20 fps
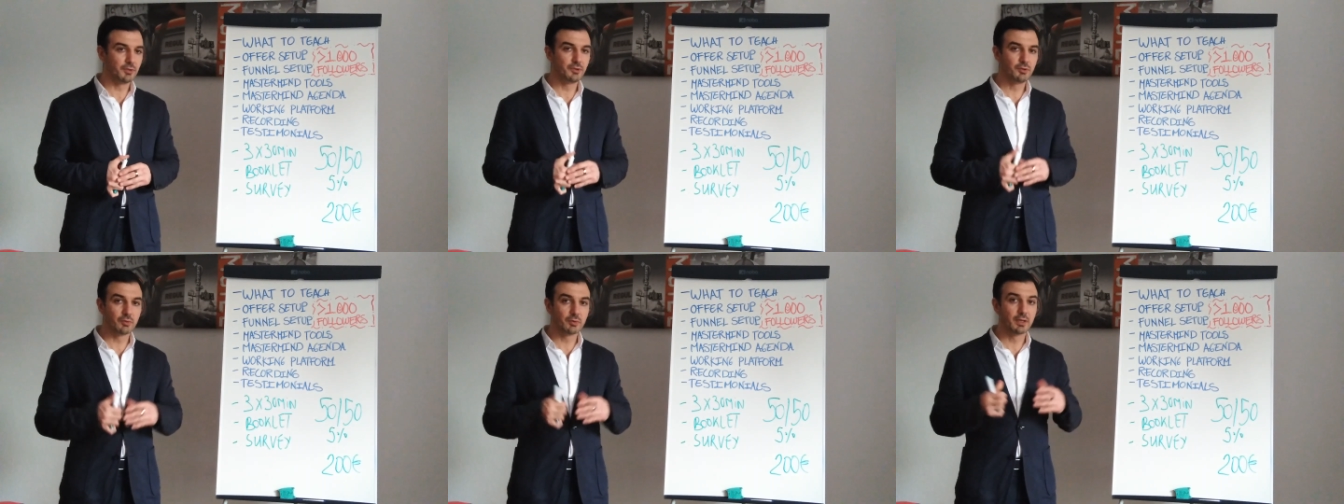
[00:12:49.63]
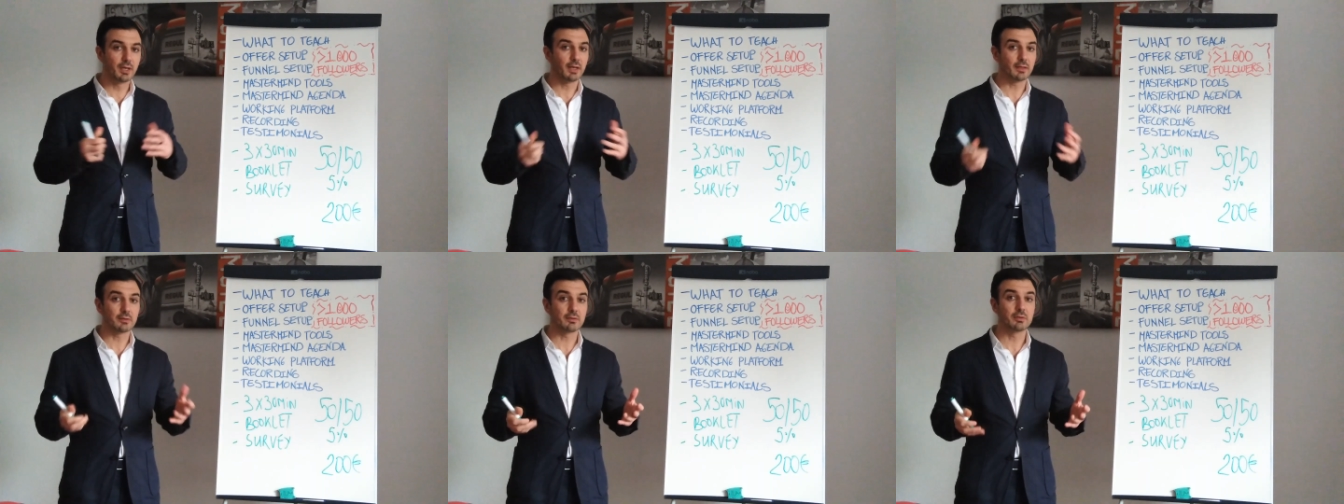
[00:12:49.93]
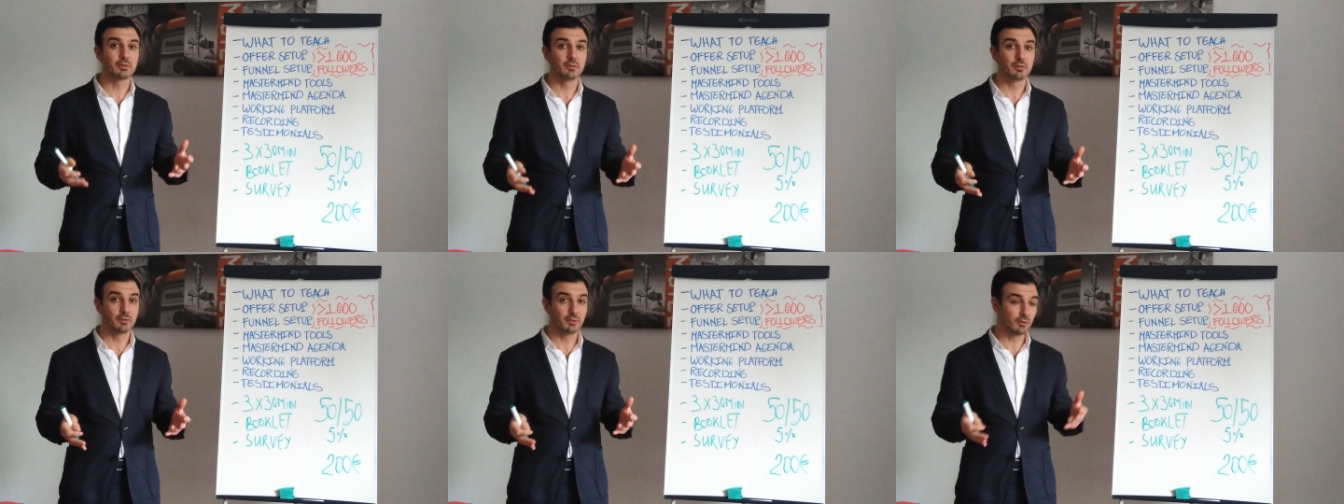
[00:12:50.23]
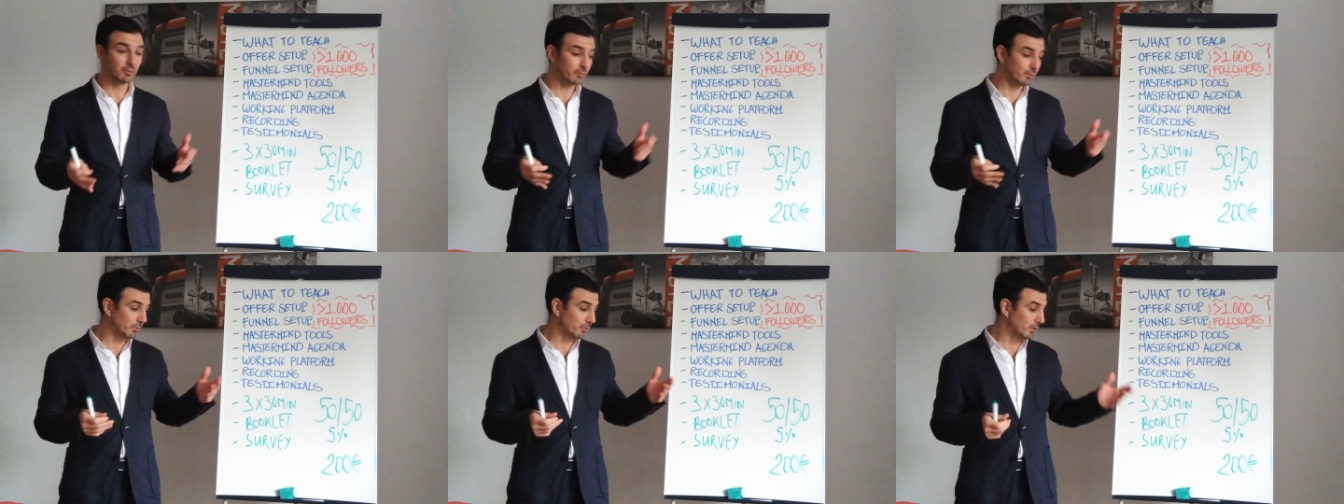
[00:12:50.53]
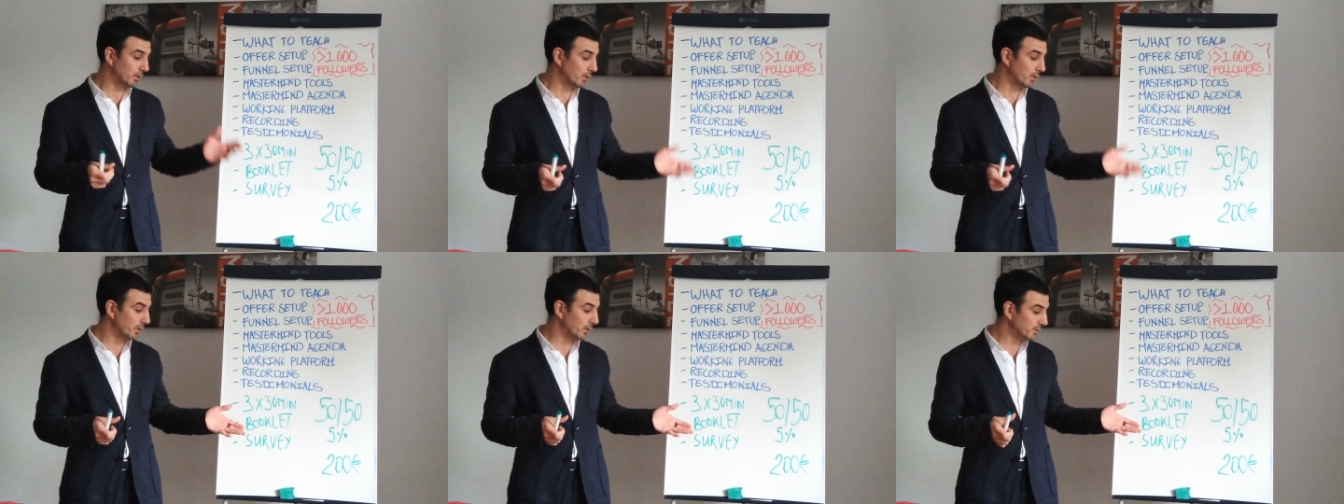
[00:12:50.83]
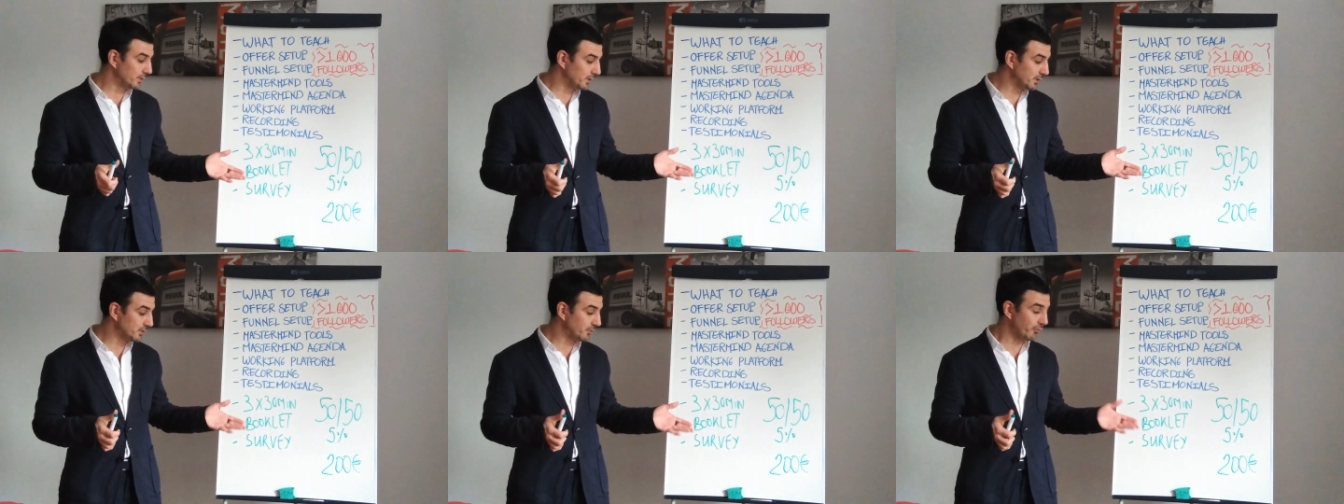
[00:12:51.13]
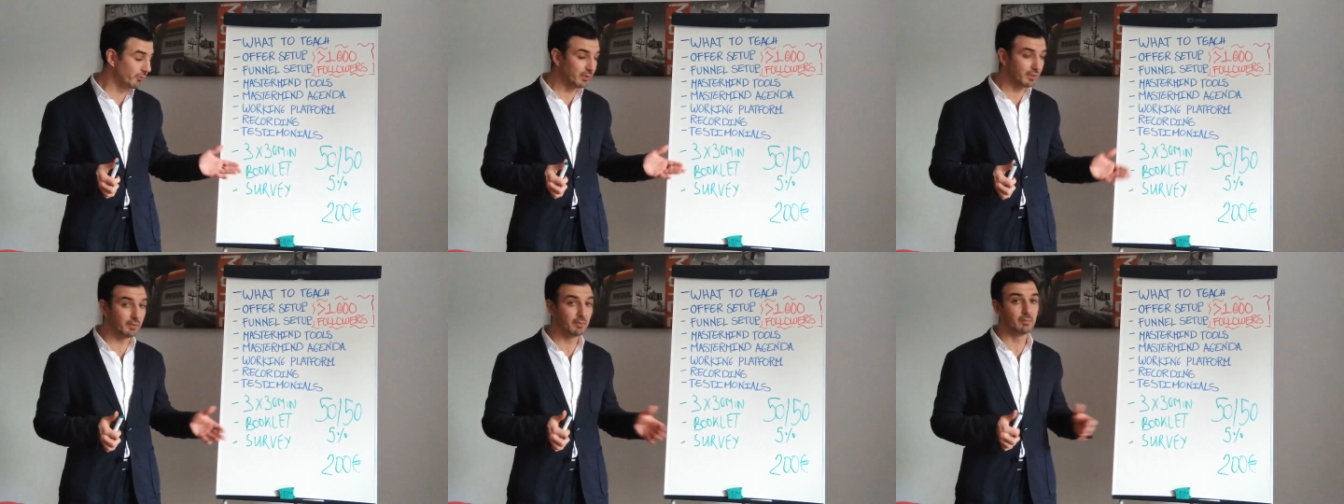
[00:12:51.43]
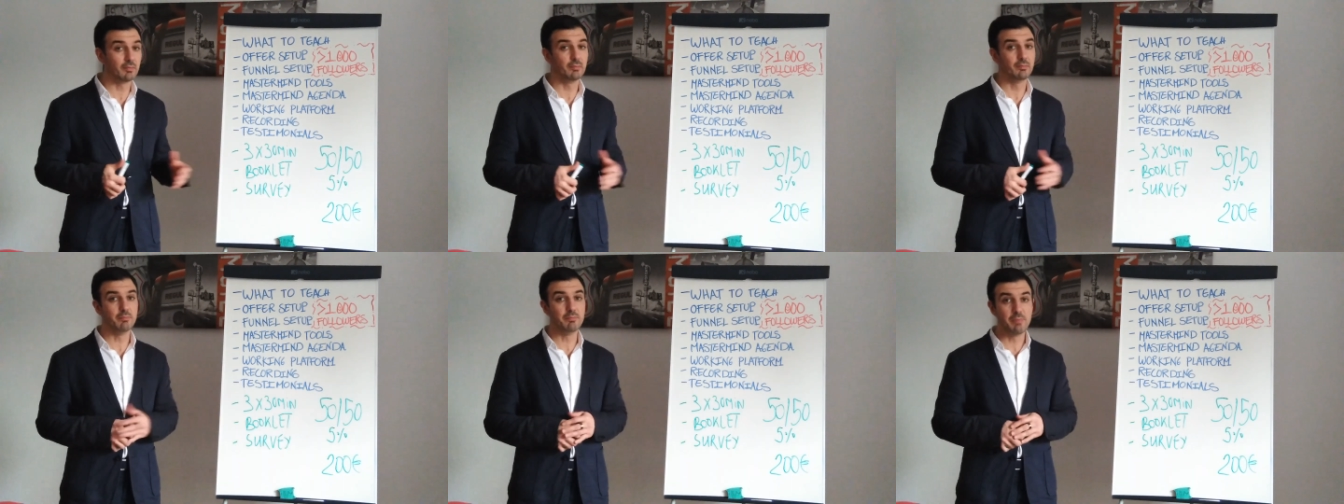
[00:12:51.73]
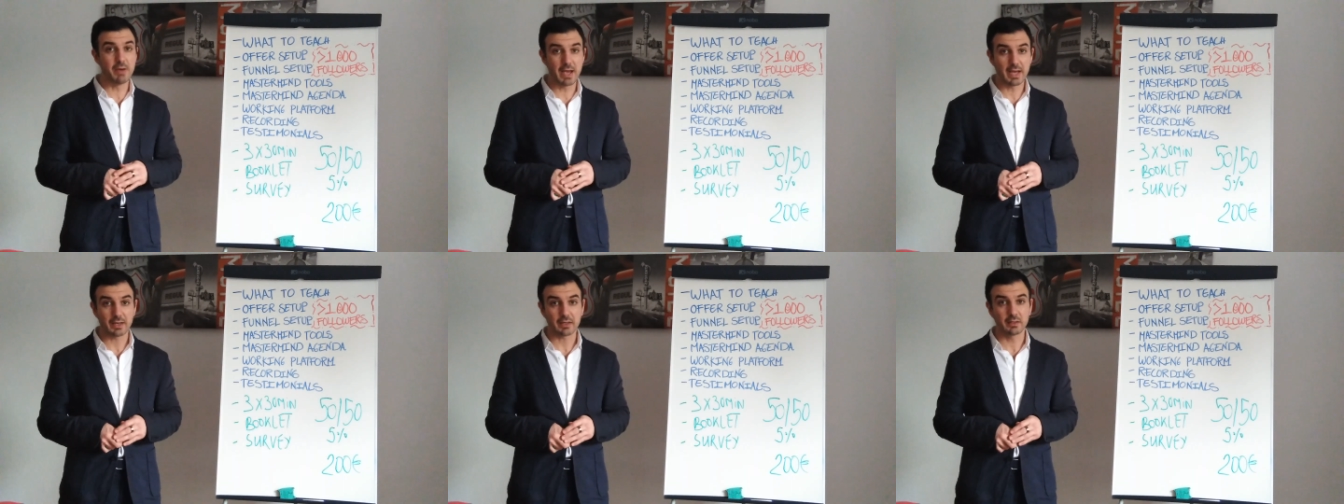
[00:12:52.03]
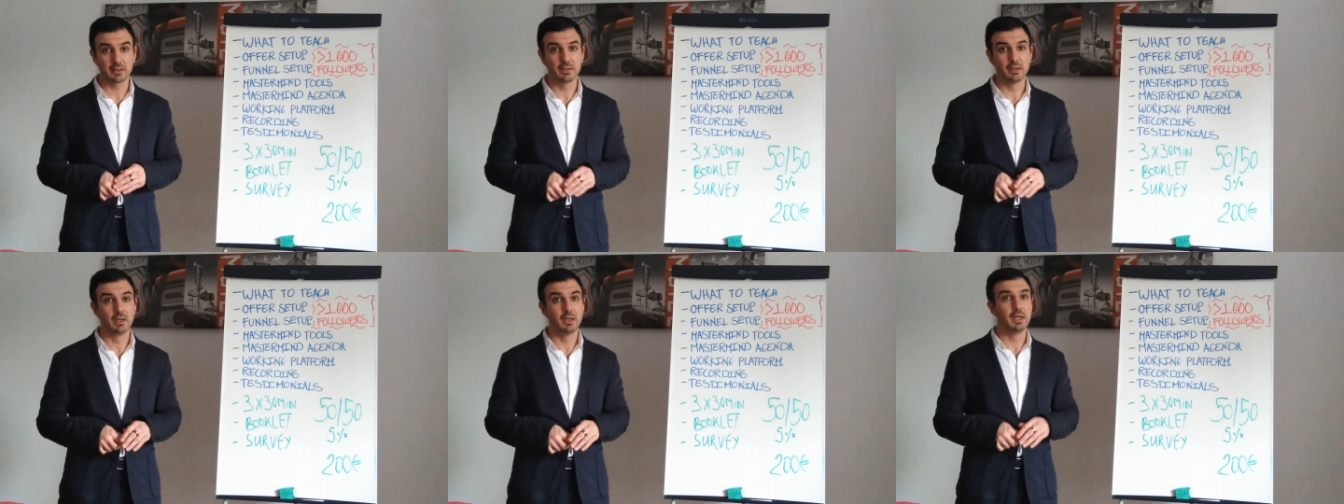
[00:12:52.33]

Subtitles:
you get your this fee back